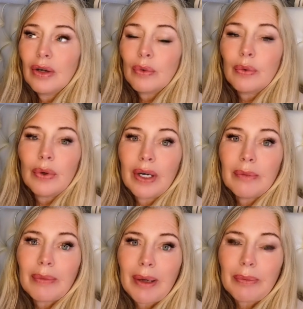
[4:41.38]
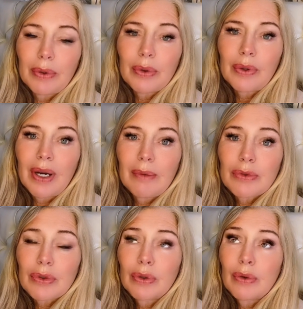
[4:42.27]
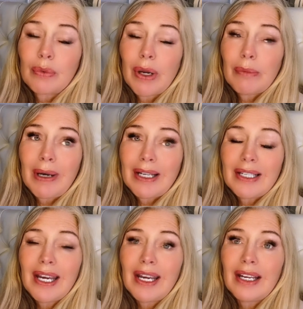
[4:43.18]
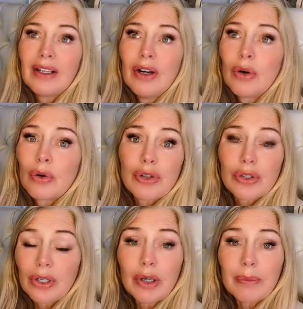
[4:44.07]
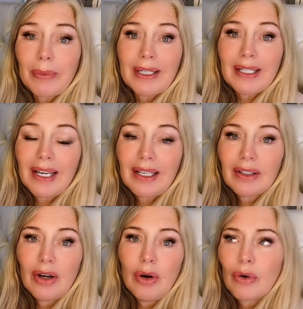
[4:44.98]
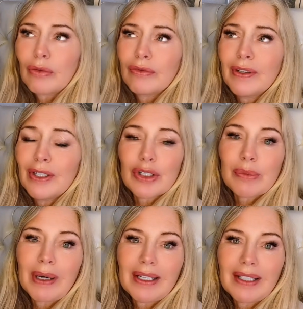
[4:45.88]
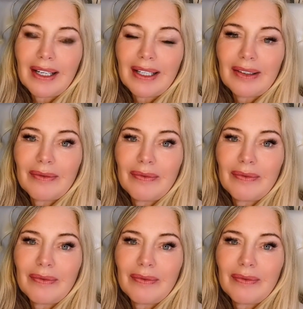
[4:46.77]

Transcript: run my programs or run my day or start my day or finish my day.